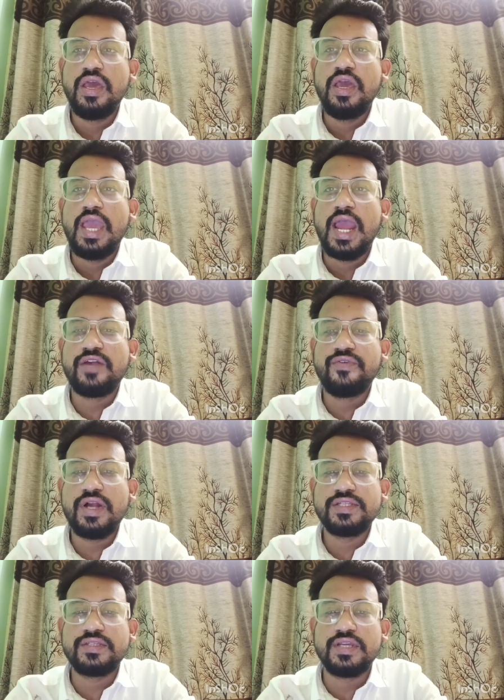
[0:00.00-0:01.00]

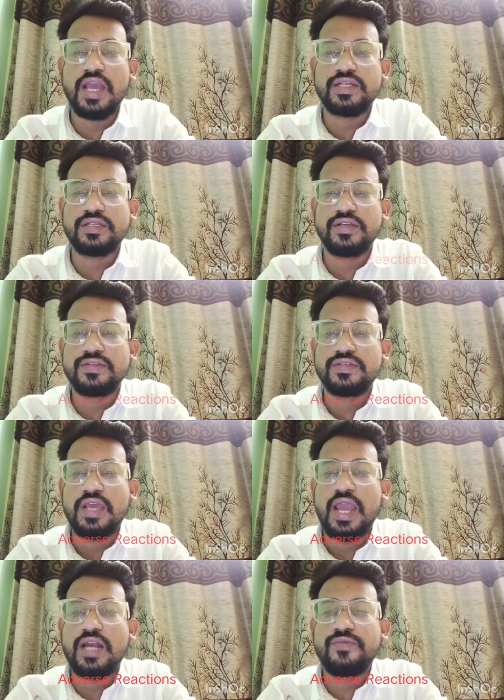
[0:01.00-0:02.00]
Adverse reactions.
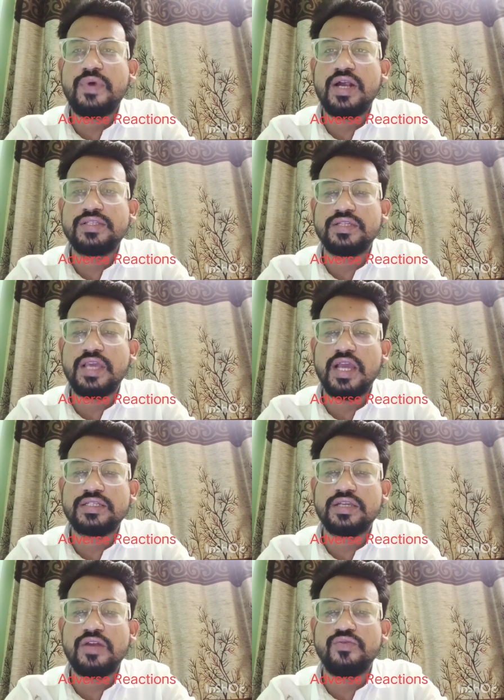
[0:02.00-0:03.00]
Adverse
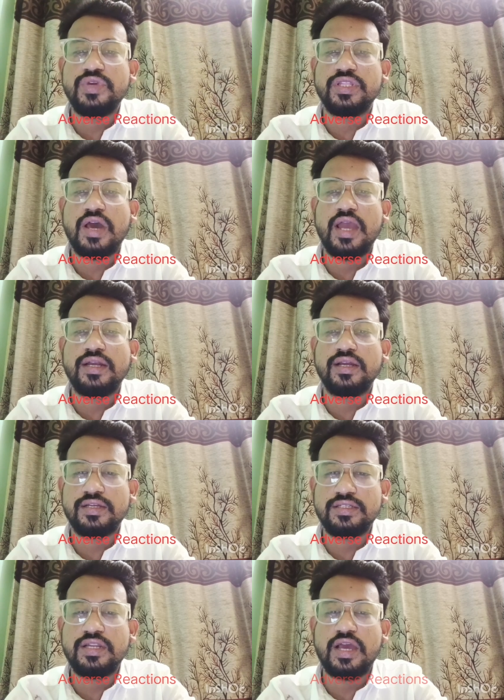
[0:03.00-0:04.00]
reaction with
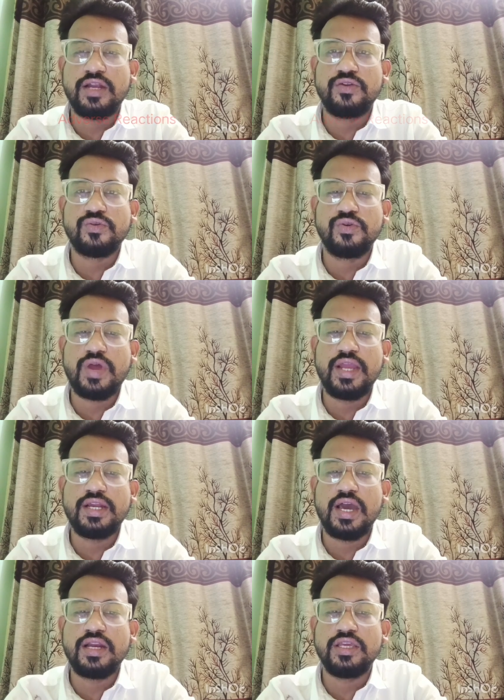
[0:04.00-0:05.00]
hydralazine hydrochloride
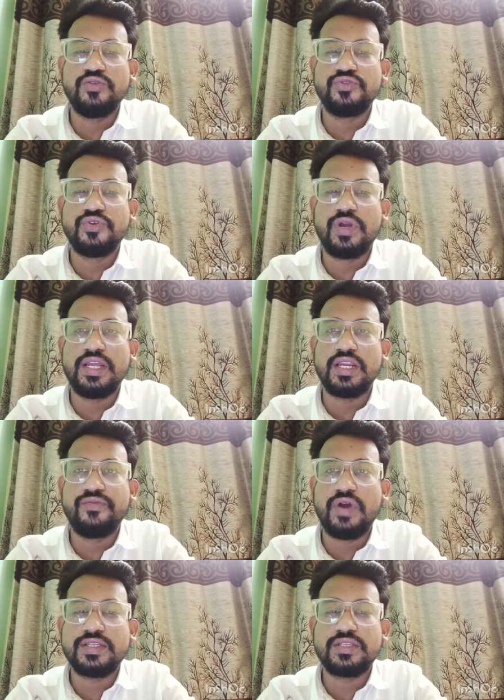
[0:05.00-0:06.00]
are usually
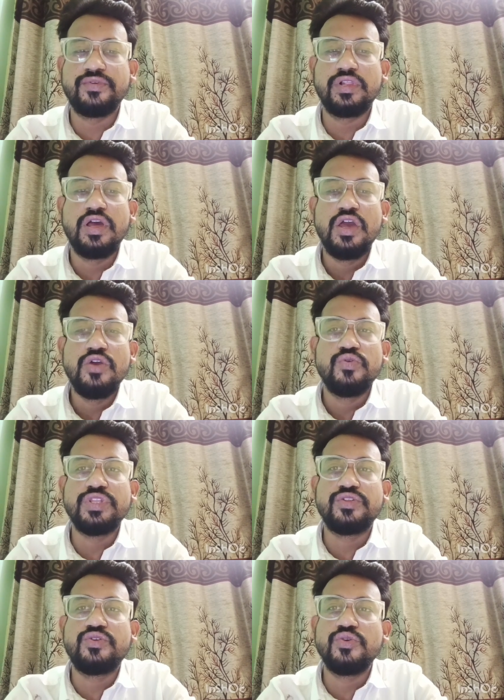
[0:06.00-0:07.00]
reversible
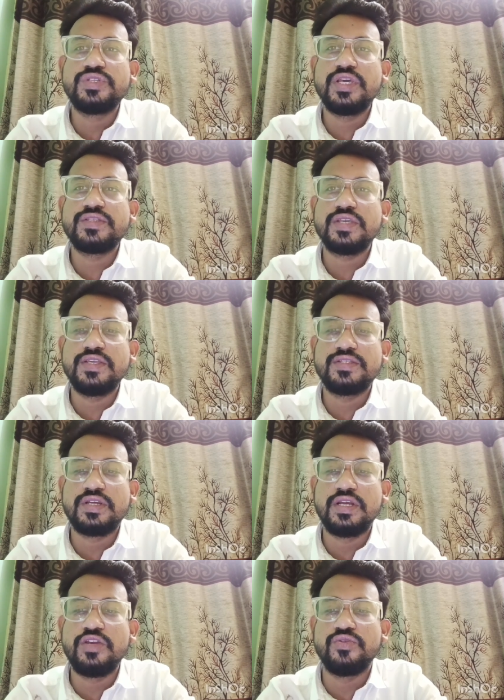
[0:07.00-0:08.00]
with dosage is
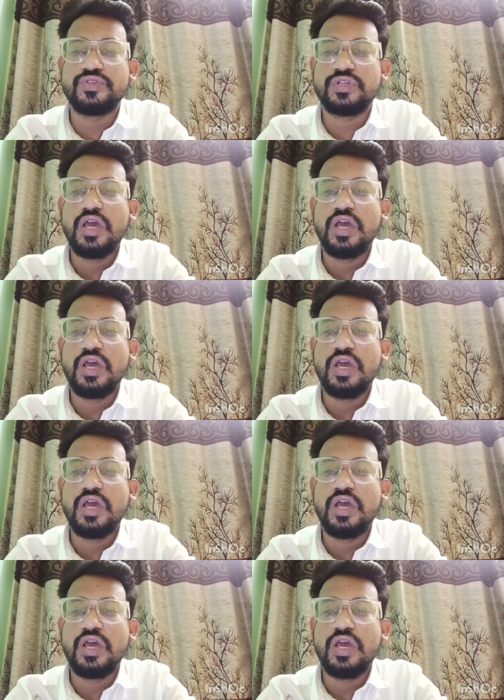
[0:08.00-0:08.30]
reduced.